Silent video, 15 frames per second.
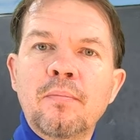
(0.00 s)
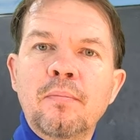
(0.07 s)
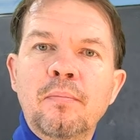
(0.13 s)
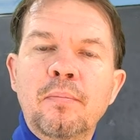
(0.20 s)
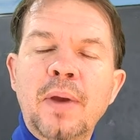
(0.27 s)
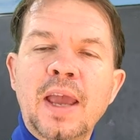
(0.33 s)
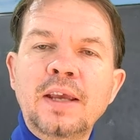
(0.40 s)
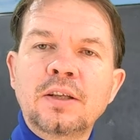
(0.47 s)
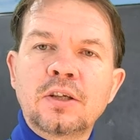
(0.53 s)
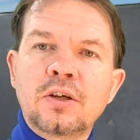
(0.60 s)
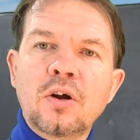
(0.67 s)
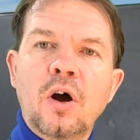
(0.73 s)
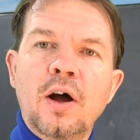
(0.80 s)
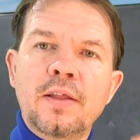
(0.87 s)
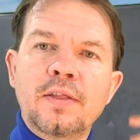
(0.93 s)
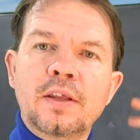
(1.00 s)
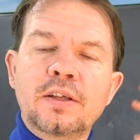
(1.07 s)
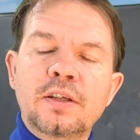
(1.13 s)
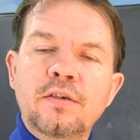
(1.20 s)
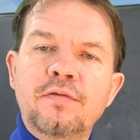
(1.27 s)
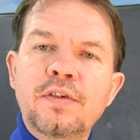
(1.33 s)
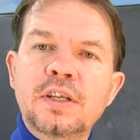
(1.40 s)
based on the
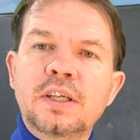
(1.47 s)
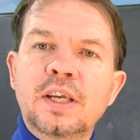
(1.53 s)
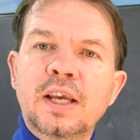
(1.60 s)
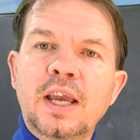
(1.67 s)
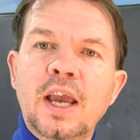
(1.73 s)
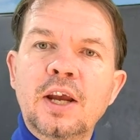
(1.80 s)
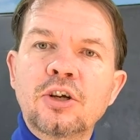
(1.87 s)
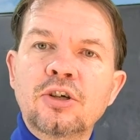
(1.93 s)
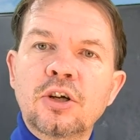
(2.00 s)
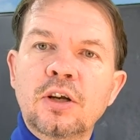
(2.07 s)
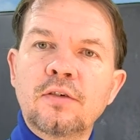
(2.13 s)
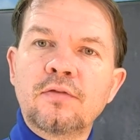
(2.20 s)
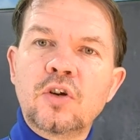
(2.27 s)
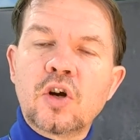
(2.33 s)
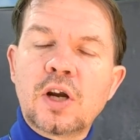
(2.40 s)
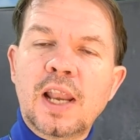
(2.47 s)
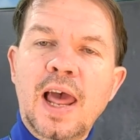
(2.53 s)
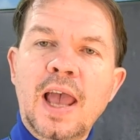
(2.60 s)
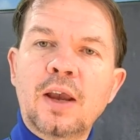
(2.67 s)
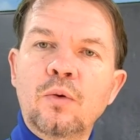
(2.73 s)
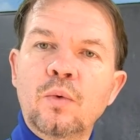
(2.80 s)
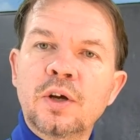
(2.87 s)
sophistication of your
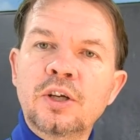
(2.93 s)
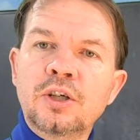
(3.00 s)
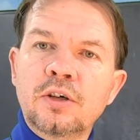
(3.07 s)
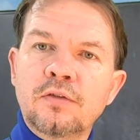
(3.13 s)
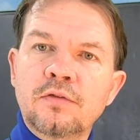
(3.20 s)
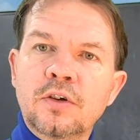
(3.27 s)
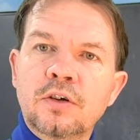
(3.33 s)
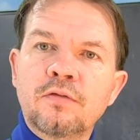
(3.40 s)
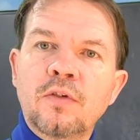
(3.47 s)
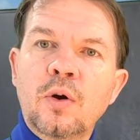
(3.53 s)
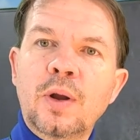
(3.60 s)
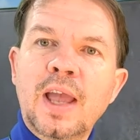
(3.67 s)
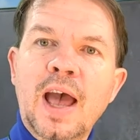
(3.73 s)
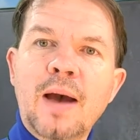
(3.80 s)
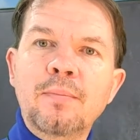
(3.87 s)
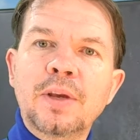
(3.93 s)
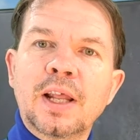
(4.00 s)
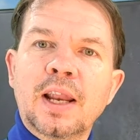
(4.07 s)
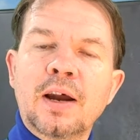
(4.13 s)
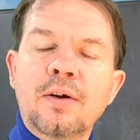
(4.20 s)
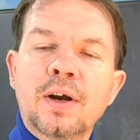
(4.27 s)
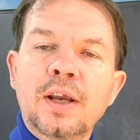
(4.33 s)
language, of your
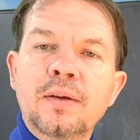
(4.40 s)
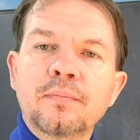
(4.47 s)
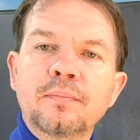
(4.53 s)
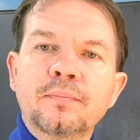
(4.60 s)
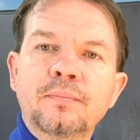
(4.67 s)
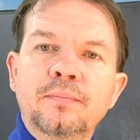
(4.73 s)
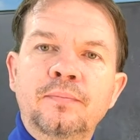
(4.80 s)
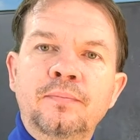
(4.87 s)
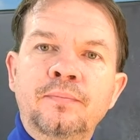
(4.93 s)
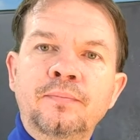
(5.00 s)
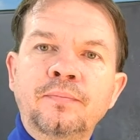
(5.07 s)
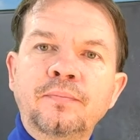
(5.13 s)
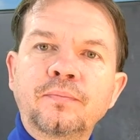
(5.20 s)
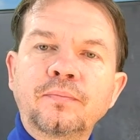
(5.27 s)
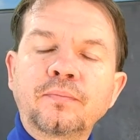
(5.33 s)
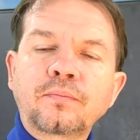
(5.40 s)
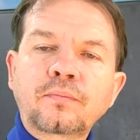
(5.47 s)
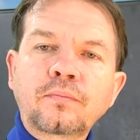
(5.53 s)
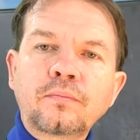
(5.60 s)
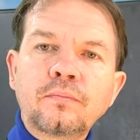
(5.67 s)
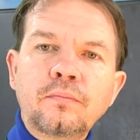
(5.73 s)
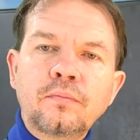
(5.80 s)
vocabulary.
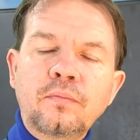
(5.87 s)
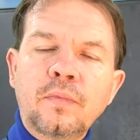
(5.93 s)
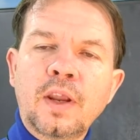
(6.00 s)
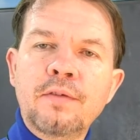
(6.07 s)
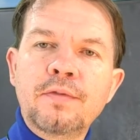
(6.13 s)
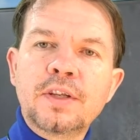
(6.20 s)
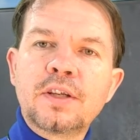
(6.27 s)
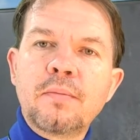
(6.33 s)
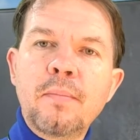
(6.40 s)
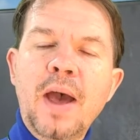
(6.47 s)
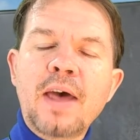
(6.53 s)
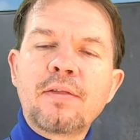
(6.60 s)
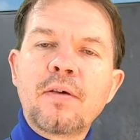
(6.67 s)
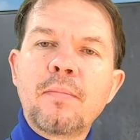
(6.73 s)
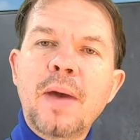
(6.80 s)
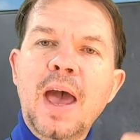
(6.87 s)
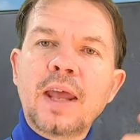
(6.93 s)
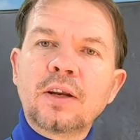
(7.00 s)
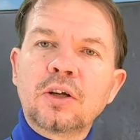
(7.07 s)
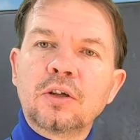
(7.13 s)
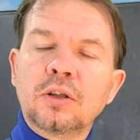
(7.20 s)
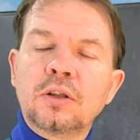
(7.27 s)
If it's a
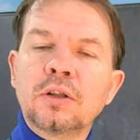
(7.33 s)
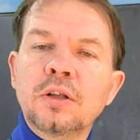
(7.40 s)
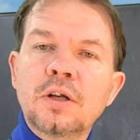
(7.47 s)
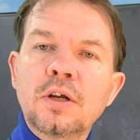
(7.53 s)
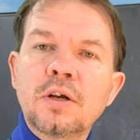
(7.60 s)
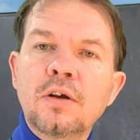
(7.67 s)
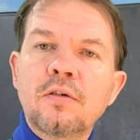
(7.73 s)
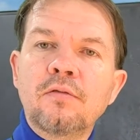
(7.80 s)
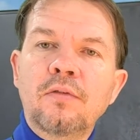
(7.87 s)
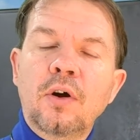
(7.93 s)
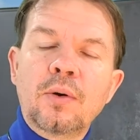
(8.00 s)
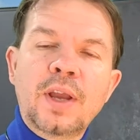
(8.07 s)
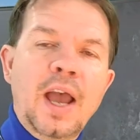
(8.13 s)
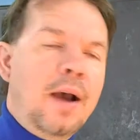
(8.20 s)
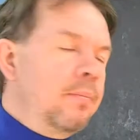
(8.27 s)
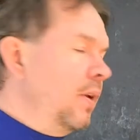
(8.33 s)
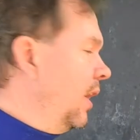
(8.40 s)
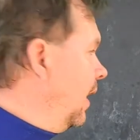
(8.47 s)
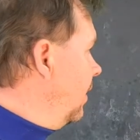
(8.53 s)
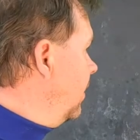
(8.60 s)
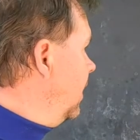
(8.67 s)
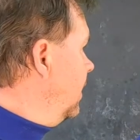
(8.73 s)
mathematical
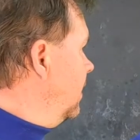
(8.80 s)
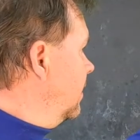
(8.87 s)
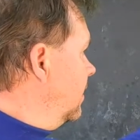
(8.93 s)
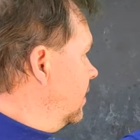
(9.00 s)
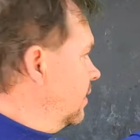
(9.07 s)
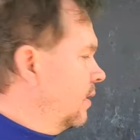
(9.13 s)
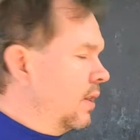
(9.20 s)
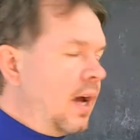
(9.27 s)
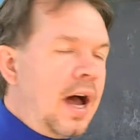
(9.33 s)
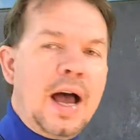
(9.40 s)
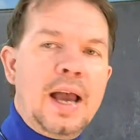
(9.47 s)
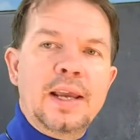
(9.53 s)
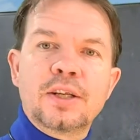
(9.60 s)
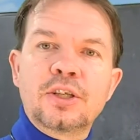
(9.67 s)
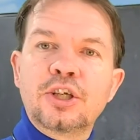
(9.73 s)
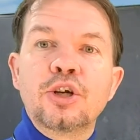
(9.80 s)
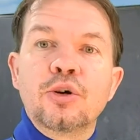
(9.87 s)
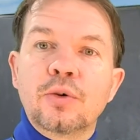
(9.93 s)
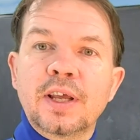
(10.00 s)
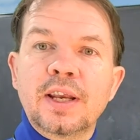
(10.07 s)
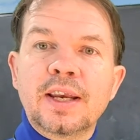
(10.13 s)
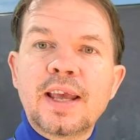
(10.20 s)
vocabulary, the highest you
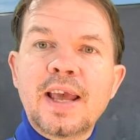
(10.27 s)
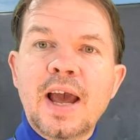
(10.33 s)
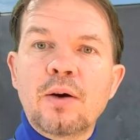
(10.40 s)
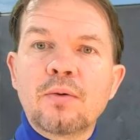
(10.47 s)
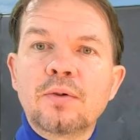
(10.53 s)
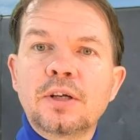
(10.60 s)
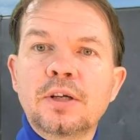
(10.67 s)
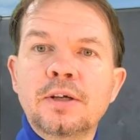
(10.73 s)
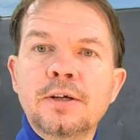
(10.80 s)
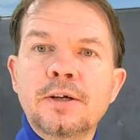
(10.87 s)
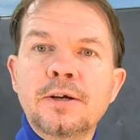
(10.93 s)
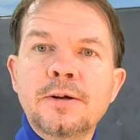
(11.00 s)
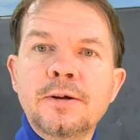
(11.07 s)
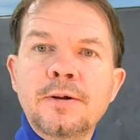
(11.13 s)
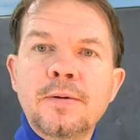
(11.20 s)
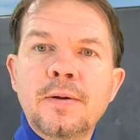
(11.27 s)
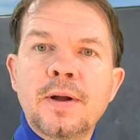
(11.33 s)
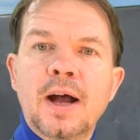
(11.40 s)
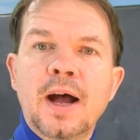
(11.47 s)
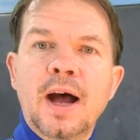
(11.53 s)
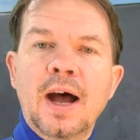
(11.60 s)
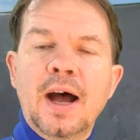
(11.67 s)
can count.
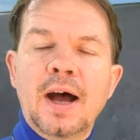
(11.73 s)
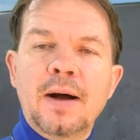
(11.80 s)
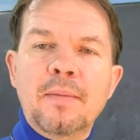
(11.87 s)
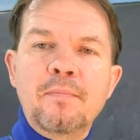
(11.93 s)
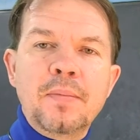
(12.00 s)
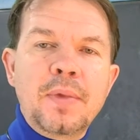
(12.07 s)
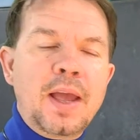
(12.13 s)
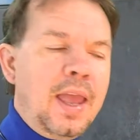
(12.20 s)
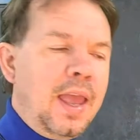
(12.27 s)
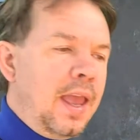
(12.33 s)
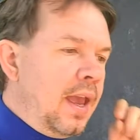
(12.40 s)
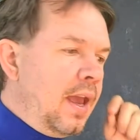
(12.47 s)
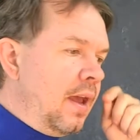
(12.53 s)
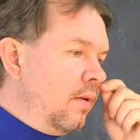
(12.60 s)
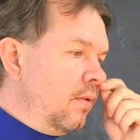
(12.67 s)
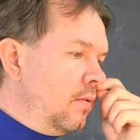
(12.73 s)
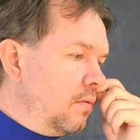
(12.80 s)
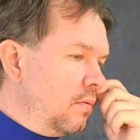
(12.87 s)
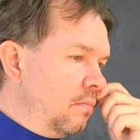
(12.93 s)
And